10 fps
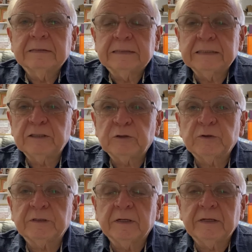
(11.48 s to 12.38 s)
It's
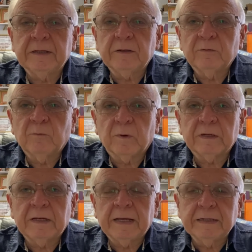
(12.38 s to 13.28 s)
Easter Sunday. What
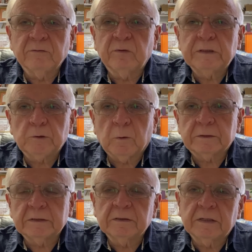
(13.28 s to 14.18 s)
a day of
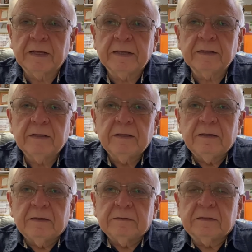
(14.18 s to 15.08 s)
rejoicing today.
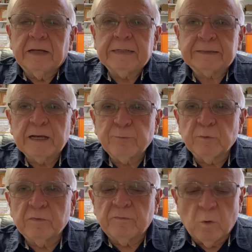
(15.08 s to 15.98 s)
Today is
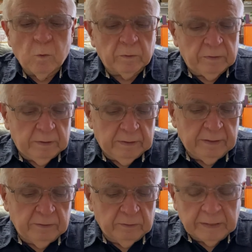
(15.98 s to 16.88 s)
April the 4th,
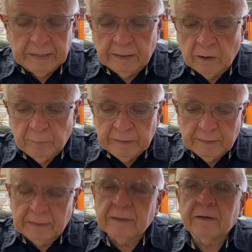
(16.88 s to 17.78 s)
and today I'll be
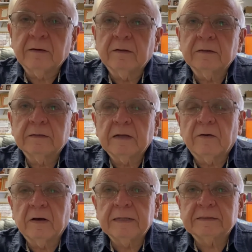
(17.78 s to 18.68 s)
taking
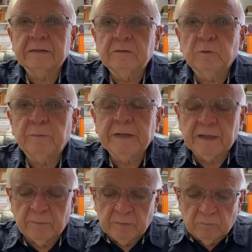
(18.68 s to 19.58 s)
our lesson will be
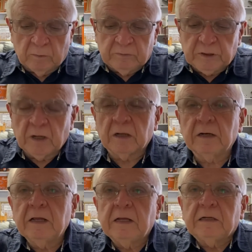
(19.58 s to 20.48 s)
coming from
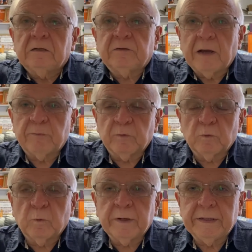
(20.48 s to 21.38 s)
John chapter
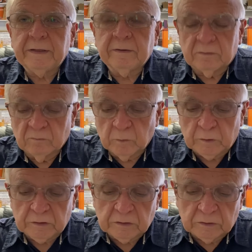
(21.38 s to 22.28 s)
20,
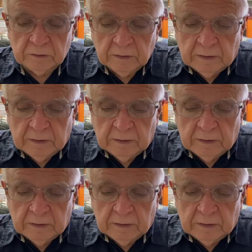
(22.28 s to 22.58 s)
verses